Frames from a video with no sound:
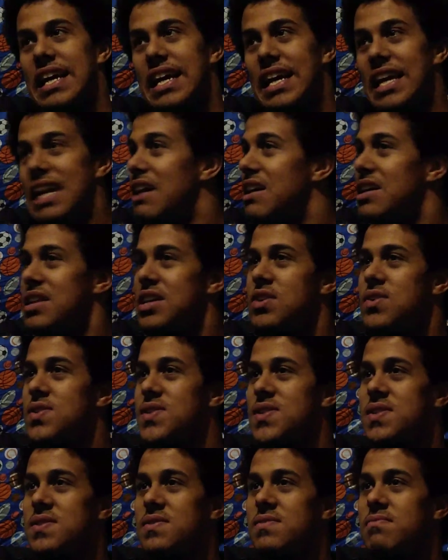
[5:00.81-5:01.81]
And all those
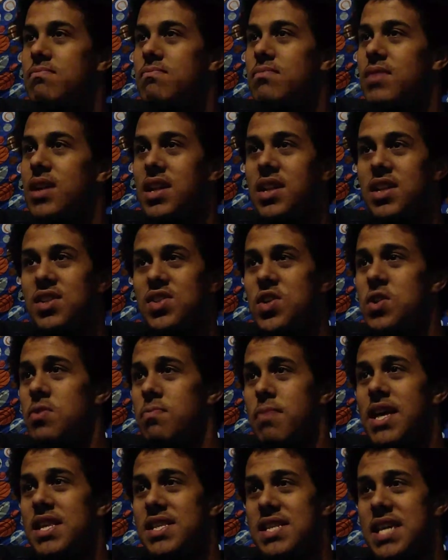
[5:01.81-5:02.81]
in the two
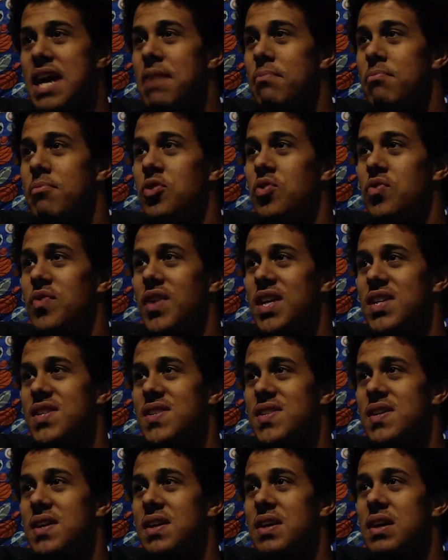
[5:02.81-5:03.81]
Ben 10
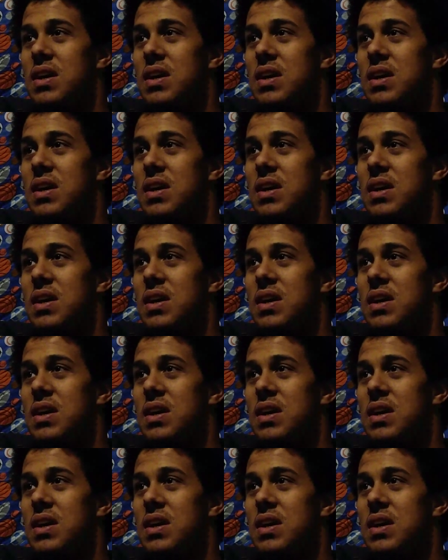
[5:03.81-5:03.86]
movies